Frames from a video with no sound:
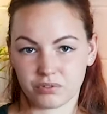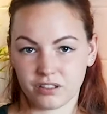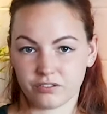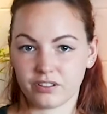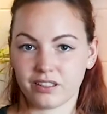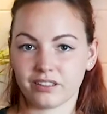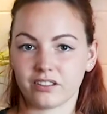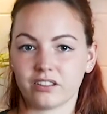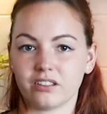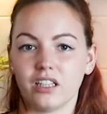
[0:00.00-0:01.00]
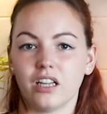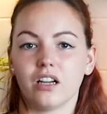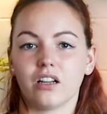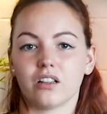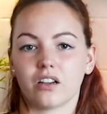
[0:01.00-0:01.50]
pre-filter
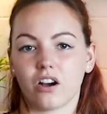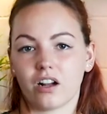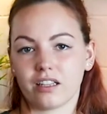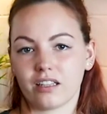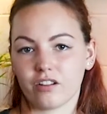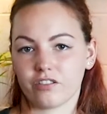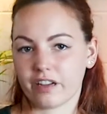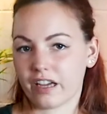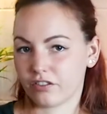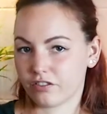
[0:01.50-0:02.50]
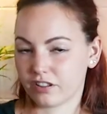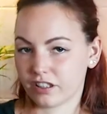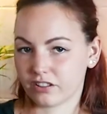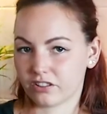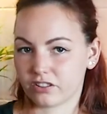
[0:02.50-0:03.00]
called a fine
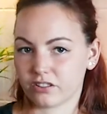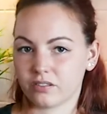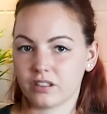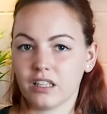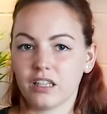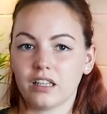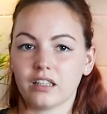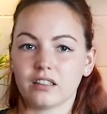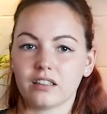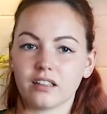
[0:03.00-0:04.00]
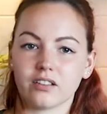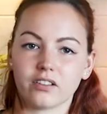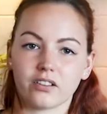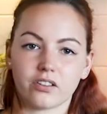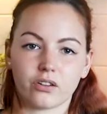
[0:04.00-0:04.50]
filter. This
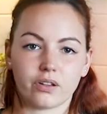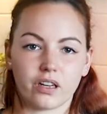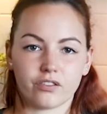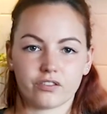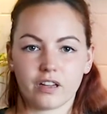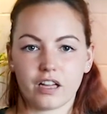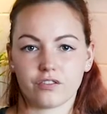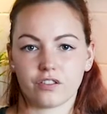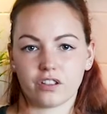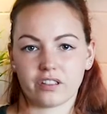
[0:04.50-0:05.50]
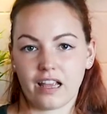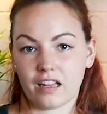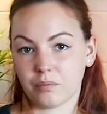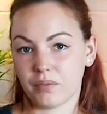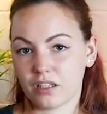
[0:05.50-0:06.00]
is around 5 or
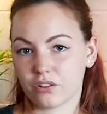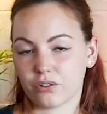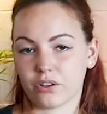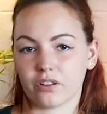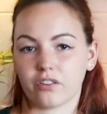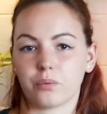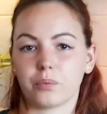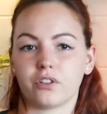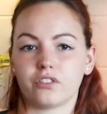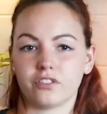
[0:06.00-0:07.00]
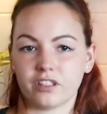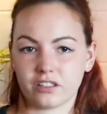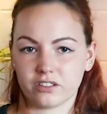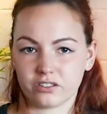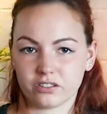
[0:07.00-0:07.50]
10 microns per
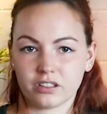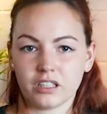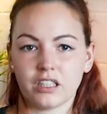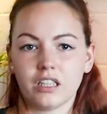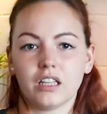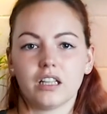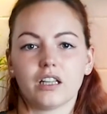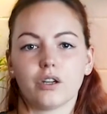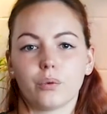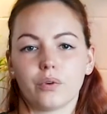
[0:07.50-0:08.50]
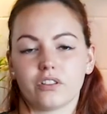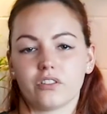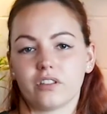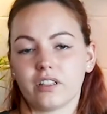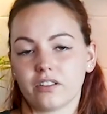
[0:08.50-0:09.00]
filter.
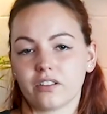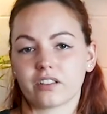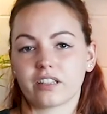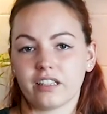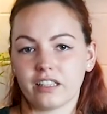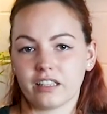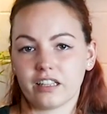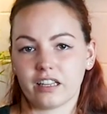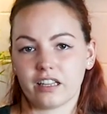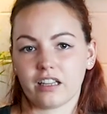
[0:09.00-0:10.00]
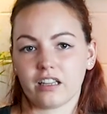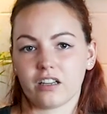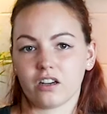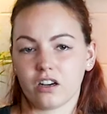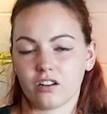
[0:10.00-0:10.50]
This is cleaning
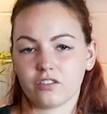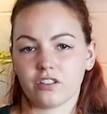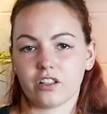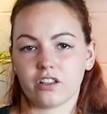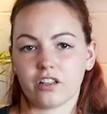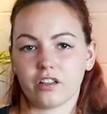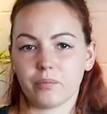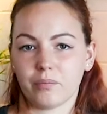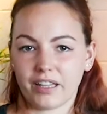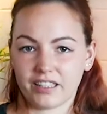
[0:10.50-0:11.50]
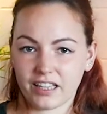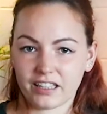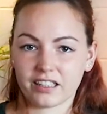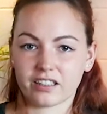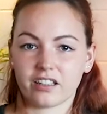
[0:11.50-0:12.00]
off the
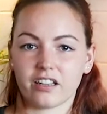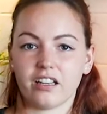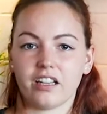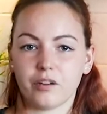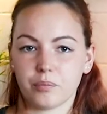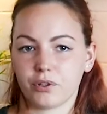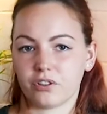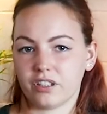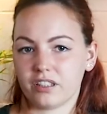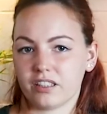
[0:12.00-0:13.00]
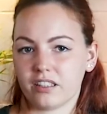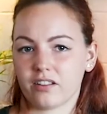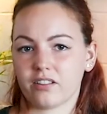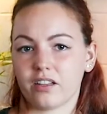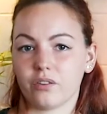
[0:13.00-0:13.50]
mechanical
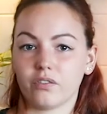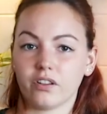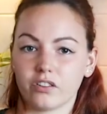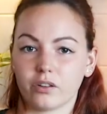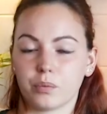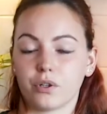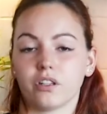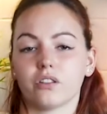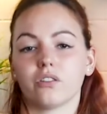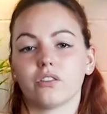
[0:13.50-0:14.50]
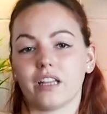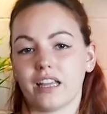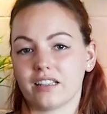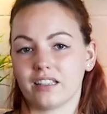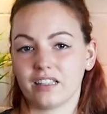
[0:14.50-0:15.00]
impurities invisible to the
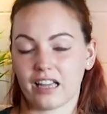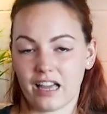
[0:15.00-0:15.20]
naked